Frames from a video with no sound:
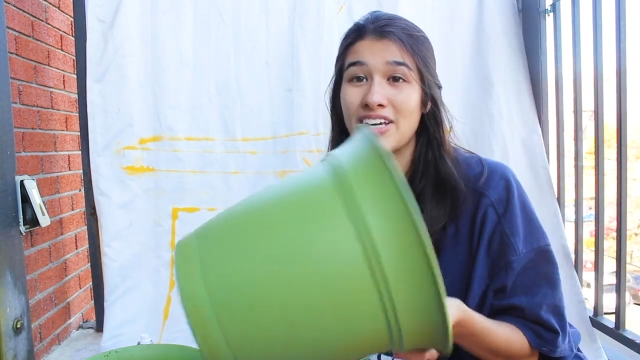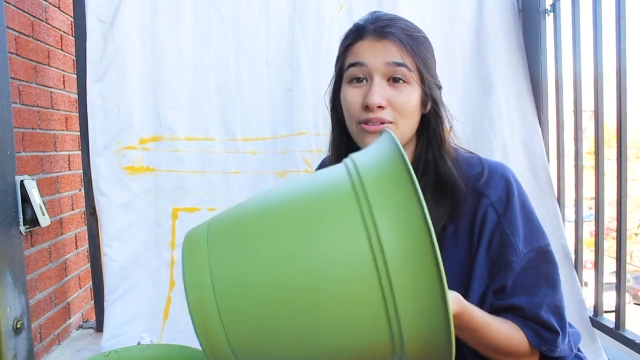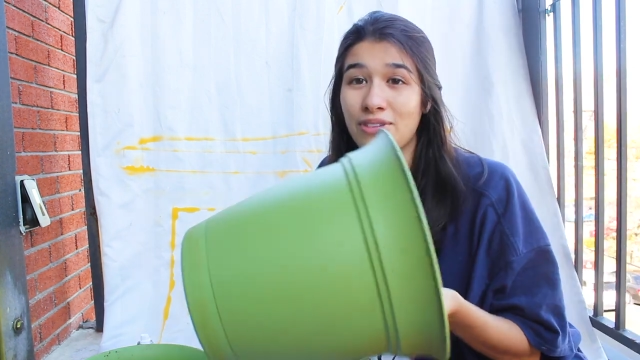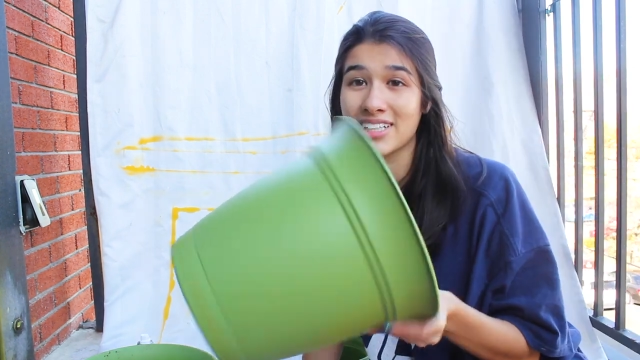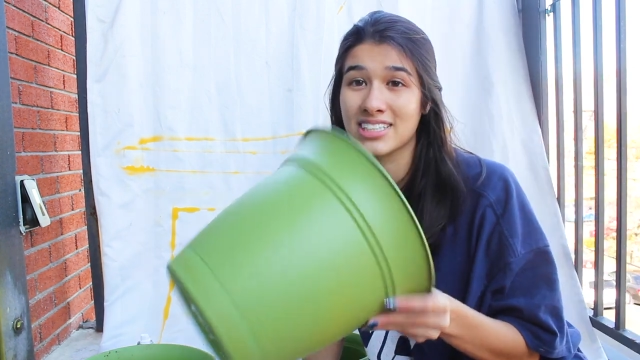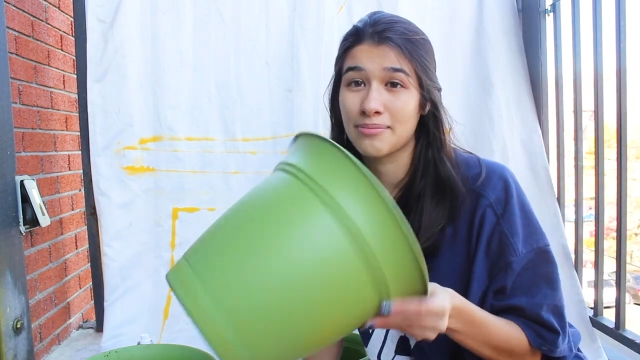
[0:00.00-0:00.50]
the
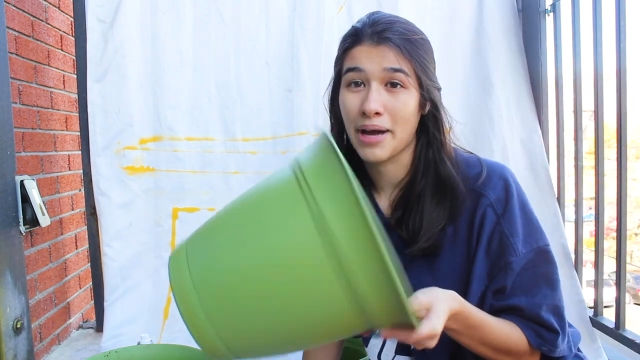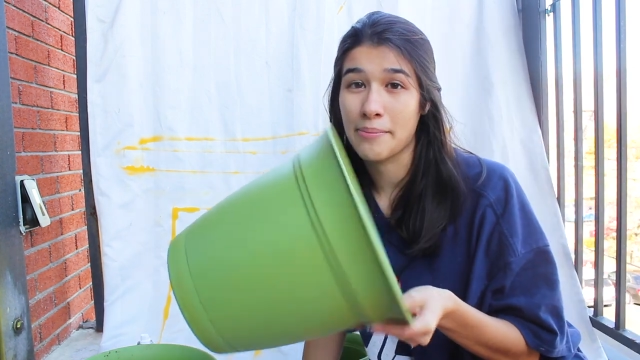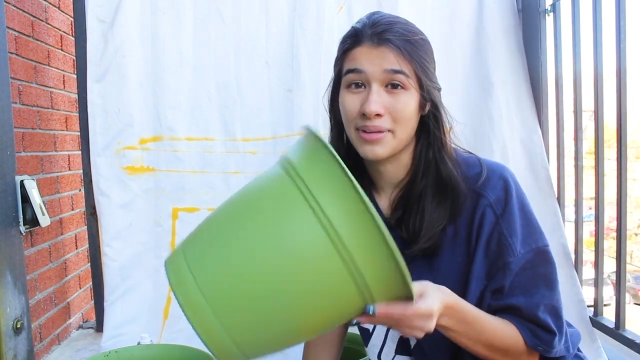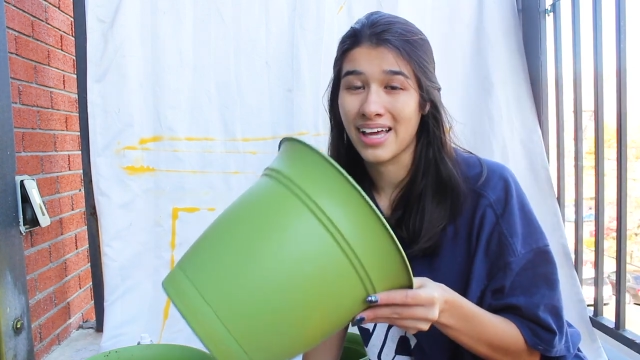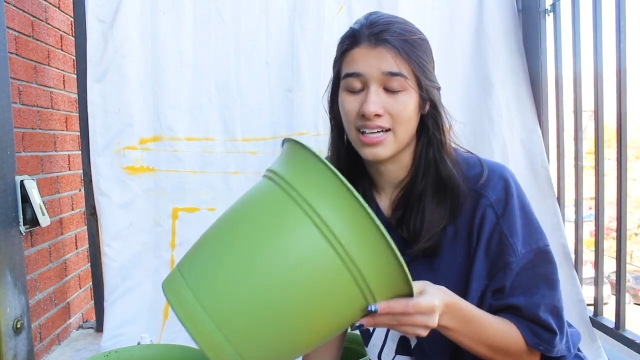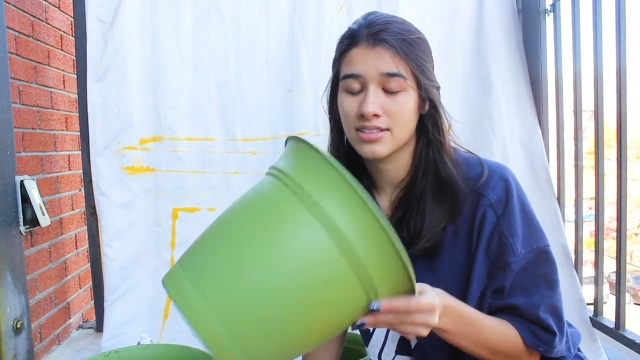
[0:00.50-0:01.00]
rest of
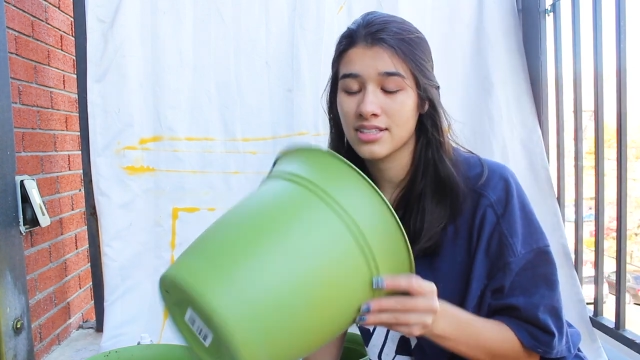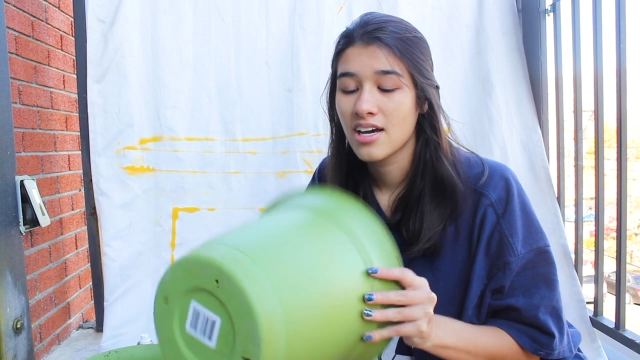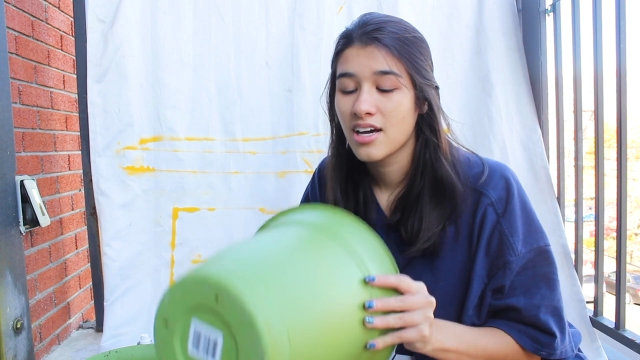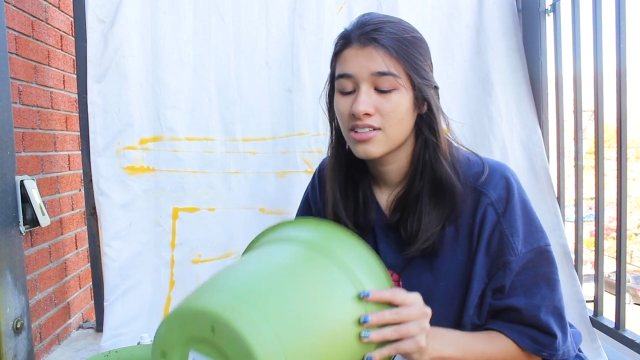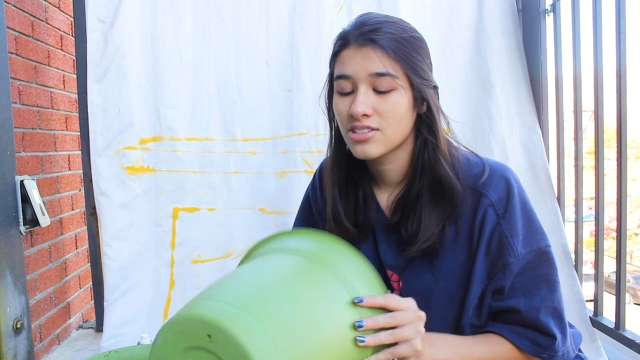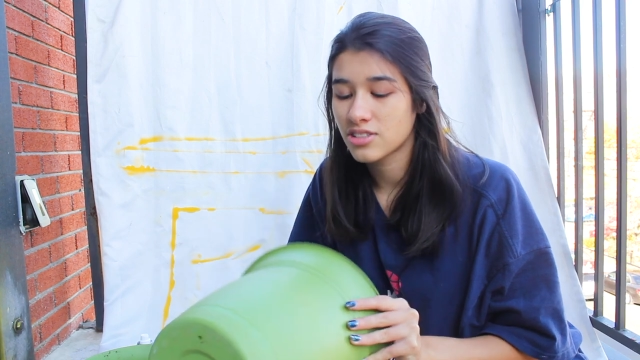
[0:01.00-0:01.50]
my plants.
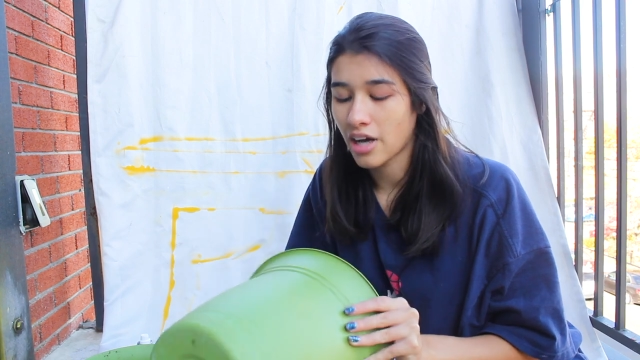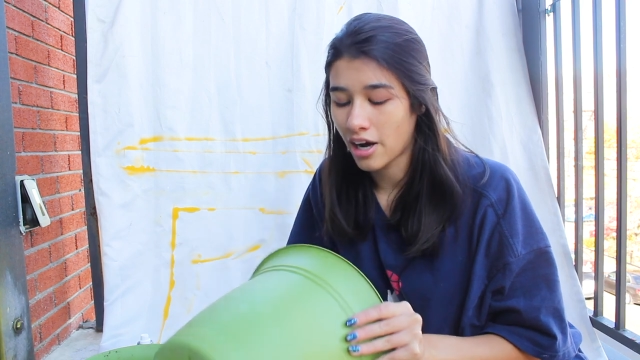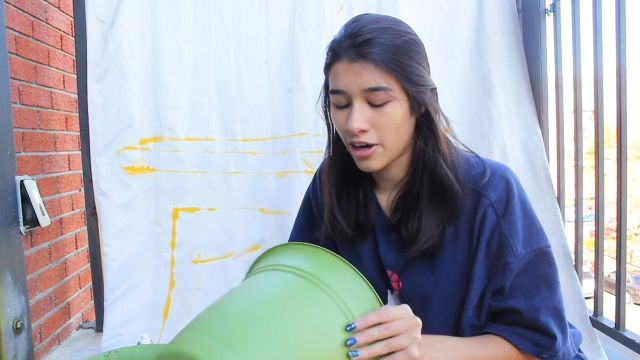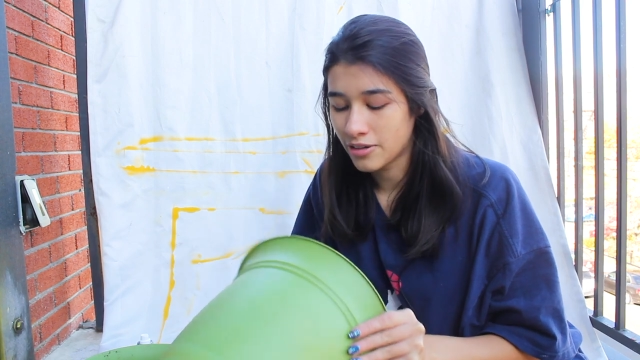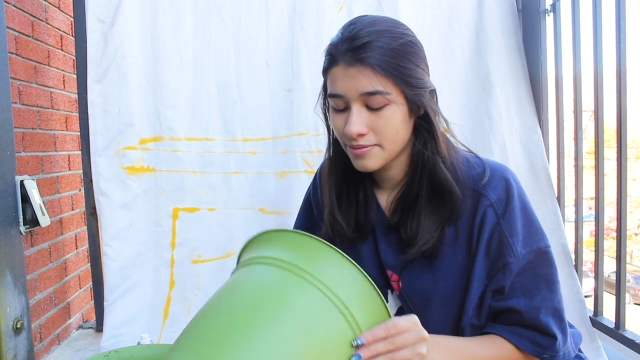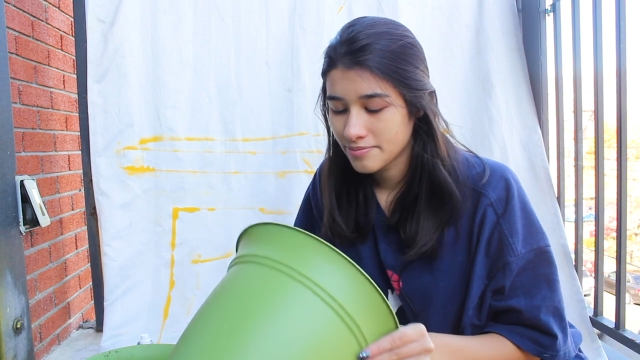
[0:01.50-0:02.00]

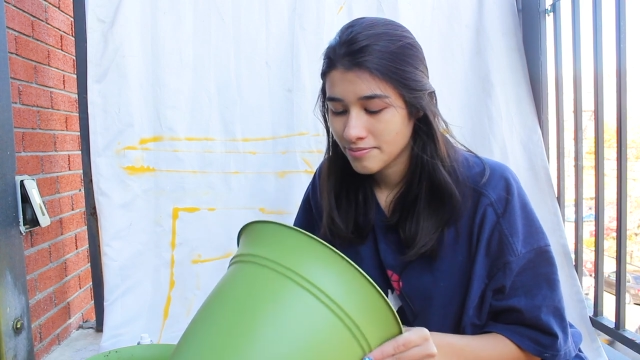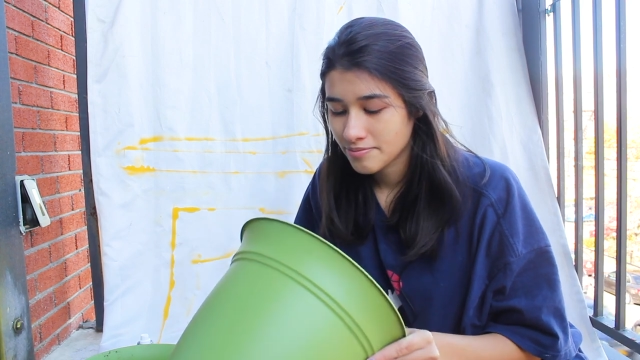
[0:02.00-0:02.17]
So